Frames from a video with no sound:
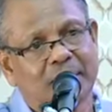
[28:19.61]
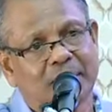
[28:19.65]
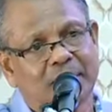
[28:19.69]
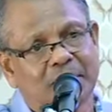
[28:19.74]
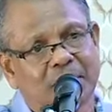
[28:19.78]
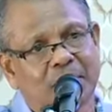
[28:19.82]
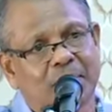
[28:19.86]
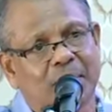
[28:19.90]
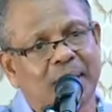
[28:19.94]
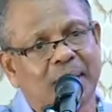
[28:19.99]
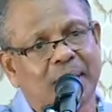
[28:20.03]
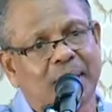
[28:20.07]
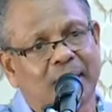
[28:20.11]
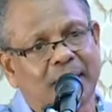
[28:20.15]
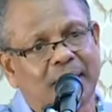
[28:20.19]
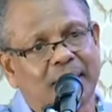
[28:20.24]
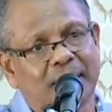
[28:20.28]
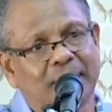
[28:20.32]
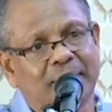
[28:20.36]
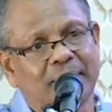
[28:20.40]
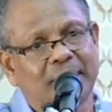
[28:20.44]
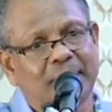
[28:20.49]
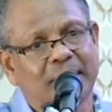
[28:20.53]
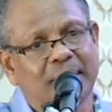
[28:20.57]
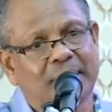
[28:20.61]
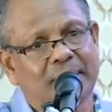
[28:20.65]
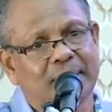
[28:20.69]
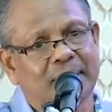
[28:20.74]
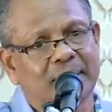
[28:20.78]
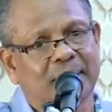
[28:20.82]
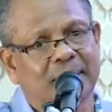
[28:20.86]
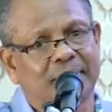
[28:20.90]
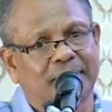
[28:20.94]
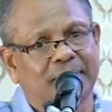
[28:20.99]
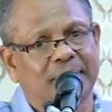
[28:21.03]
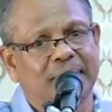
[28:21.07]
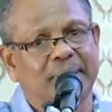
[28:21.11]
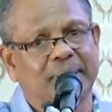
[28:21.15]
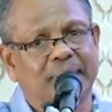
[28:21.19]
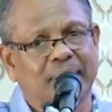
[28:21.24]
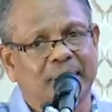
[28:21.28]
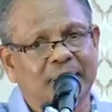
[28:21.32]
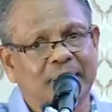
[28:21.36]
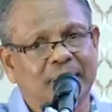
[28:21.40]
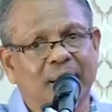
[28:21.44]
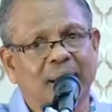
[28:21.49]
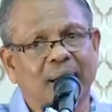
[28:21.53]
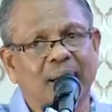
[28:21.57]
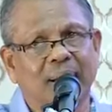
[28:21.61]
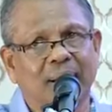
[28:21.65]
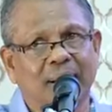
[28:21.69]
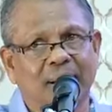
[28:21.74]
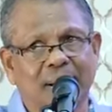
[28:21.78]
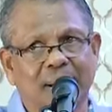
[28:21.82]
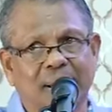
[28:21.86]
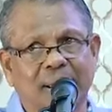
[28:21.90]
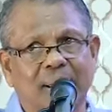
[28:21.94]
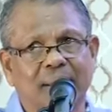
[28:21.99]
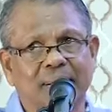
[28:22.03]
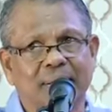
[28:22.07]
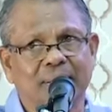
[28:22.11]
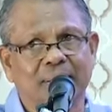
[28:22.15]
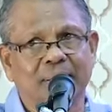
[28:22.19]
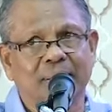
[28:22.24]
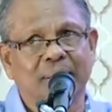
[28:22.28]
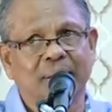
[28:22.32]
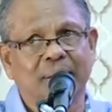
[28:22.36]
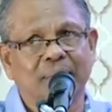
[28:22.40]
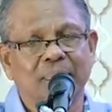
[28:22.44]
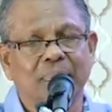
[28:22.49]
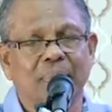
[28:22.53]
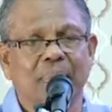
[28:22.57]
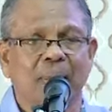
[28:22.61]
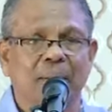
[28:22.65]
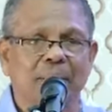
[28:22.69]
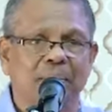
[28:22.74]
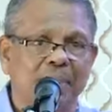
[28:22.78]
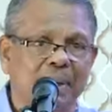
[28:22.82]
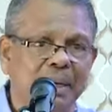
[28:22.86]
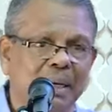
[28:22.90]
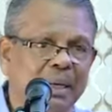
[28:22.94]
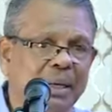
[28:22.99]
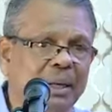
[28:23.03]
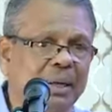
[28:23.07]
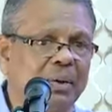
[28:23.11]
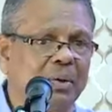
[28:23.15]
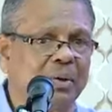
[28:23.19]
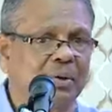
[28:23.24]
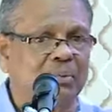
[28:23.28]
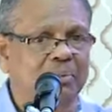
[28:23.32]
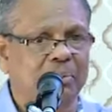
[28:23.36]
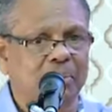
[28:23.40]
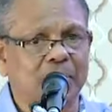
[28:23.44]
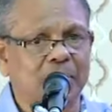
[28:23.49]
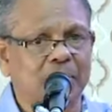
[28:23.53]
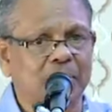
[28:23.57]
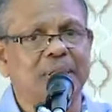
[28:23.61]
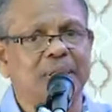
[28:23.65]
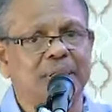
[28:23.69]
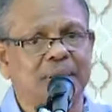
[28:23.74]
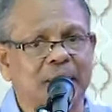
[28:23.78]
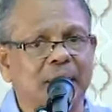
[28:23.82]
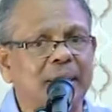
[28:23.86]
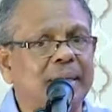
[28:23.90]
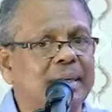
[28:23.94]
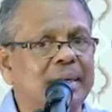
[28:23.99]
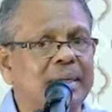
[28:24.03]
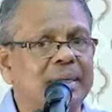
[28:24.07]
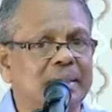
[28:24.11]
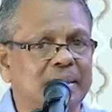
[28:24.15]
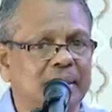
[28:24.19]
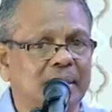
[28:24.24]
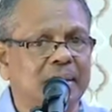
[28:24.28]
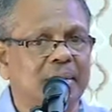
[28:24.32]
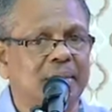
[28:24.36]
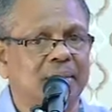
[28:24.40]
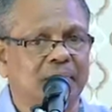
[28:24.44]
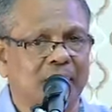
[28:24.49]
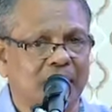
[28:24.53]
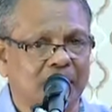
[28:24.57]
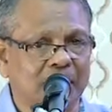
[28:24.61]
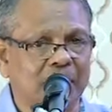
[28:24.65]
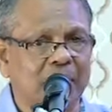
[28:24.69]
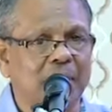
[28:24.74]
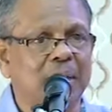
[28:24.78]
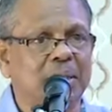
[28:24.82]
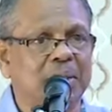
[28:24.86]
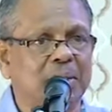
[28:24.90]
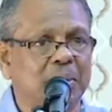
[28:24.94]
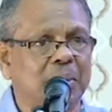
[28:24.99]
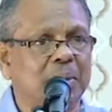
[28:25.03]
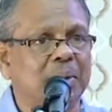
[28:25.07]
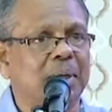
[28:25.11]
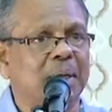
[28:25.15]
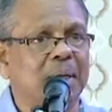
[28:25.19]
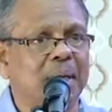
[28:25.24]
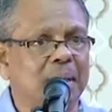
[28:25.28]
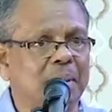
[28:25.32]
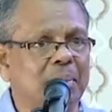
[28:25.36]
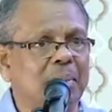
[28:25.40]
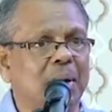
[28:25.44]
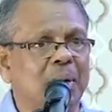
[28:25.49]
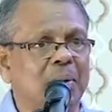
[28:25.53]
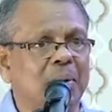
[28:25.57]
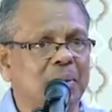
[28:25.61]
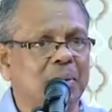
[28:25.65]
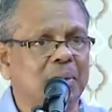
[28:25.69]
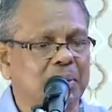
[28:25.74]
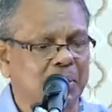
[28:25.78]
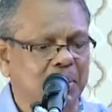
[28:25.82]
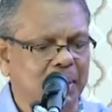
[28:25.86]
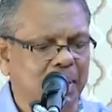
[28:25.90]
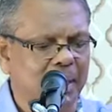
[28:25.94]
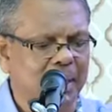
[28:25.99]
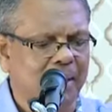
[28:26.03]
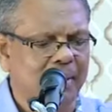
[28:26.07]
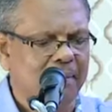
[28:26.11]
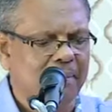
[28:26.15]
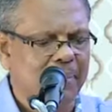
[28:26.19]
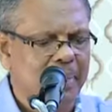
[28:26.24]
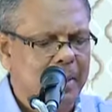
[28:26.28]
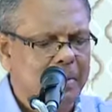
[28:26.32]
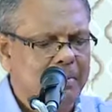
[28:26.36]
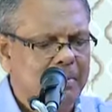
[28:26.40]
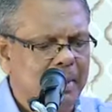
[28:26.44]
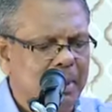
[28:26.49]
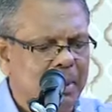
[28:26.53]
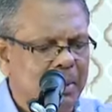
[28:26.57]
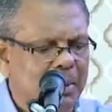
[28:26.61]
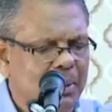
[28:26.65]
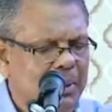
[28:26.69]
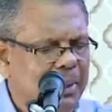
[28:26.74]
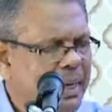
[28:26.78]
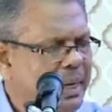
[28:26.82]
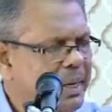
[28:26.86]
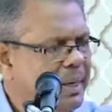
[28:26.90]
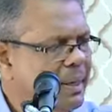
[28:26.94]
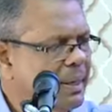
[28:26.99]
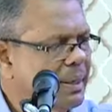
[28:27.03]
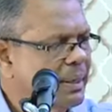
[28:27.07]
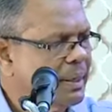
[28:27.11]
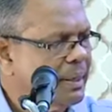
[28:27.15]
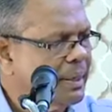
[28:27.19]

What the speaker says: So in other words, the first Sangayana as the beginning of Buddhist studies, what we are talking about today. Okay,